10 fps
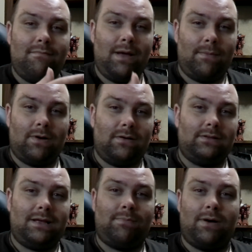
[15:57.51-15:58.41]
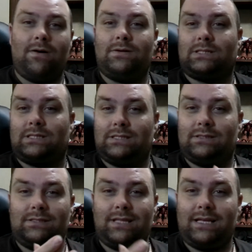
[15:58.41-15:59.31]
Member-only
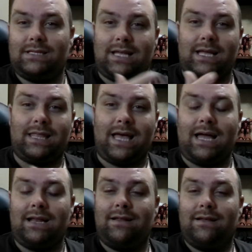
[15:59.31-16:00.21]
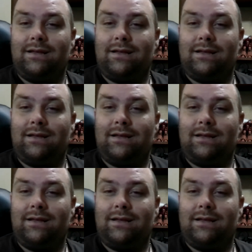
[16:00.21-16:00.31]
posts, things like that.